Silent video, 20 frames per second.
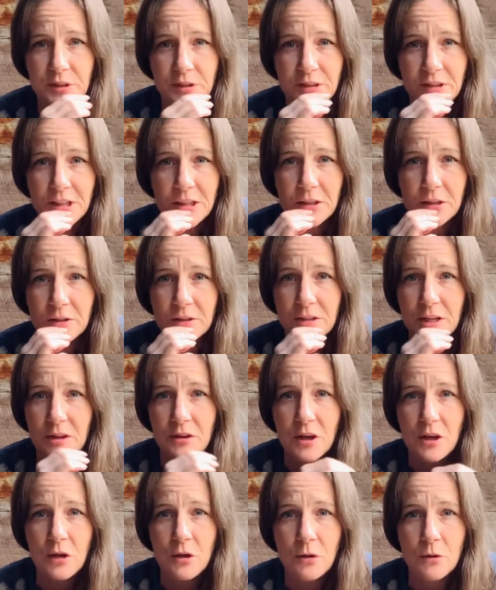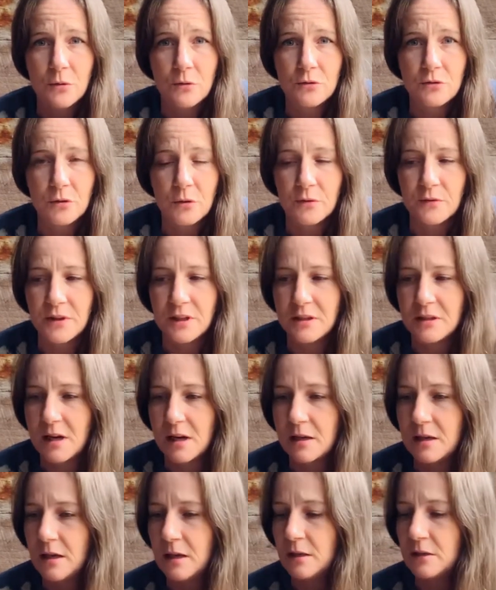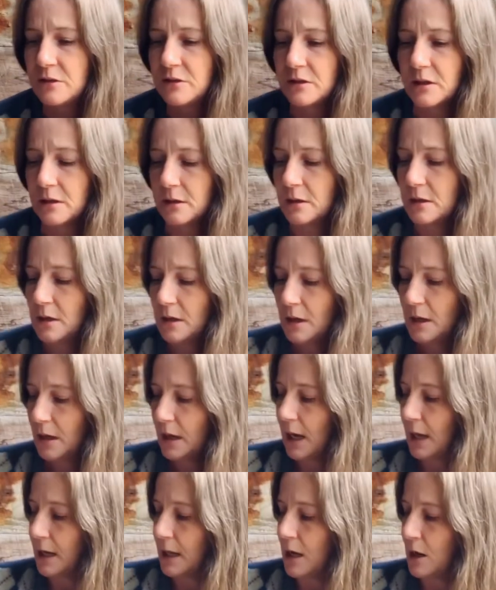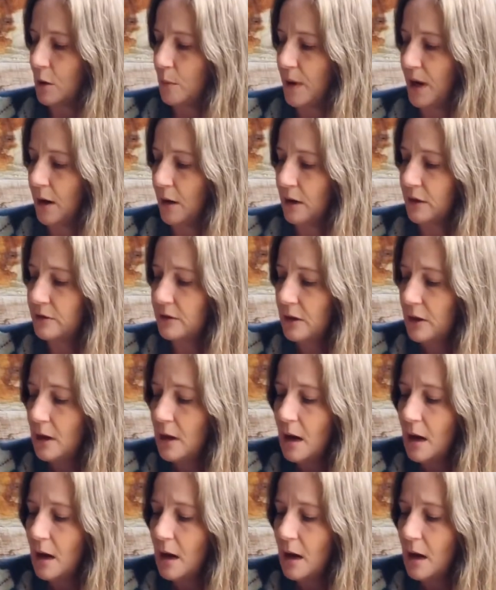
stickers that they used over the decades to kind of get your bearings.